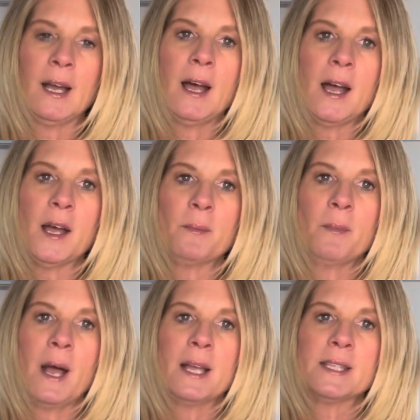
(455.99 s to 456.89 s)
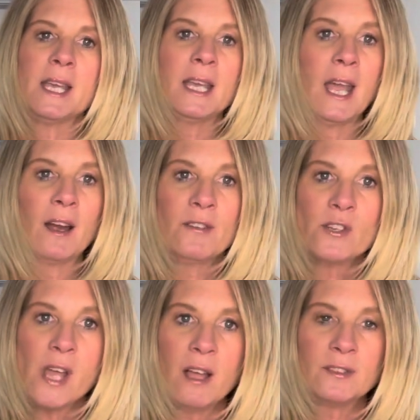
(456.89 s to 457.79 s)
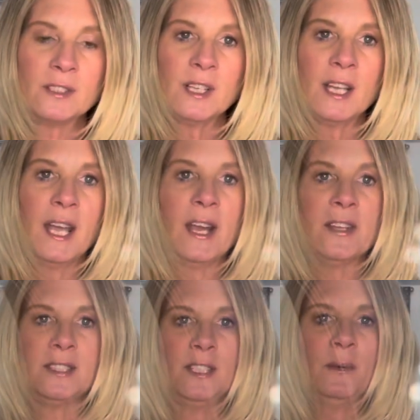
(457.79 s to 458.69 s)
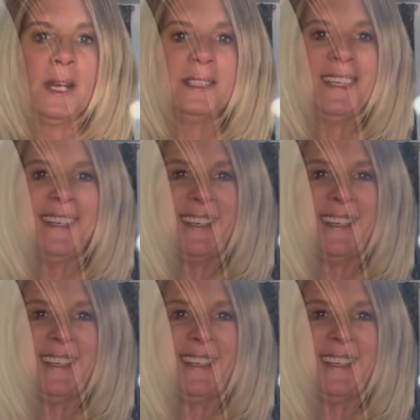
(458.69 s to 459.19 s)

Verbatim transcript: Um, take care of yourselves and I'll see you when I see you.